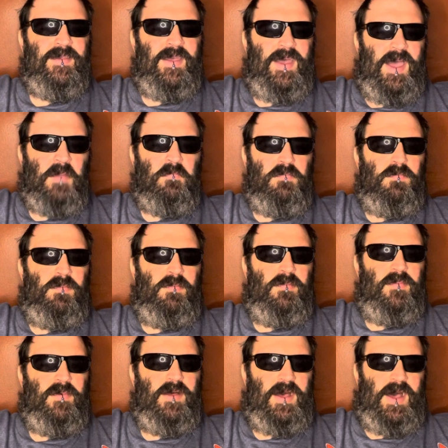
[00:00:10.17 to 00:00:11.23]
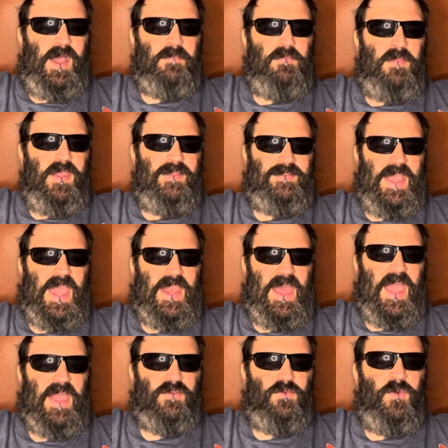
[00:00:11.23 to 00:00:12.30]
I'm, I'm like Dan
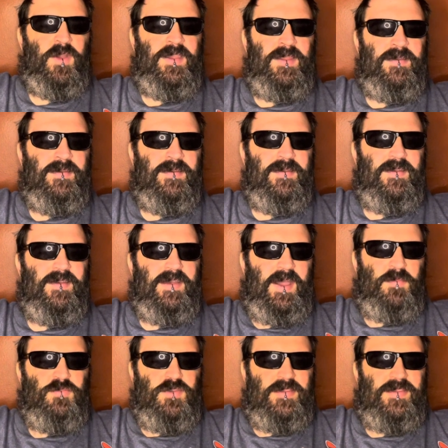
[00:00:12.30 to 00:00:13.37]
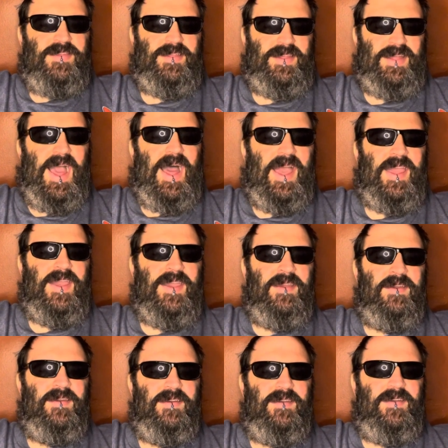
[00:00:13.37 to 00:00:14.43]
Aykroyd. I'm just a guy.
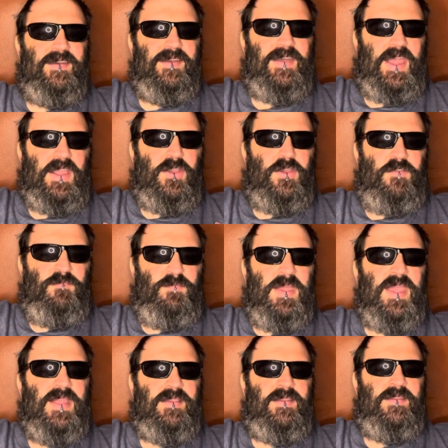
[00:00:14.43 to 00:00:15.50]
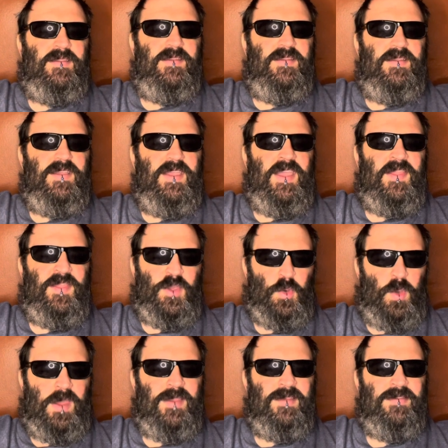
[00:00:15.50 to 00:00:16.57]
I could have been in the
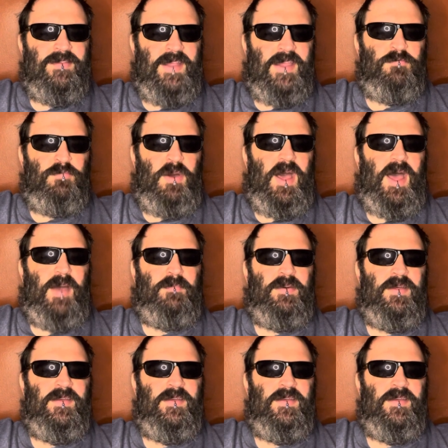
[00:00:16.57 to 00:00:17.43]
greatest night in pop,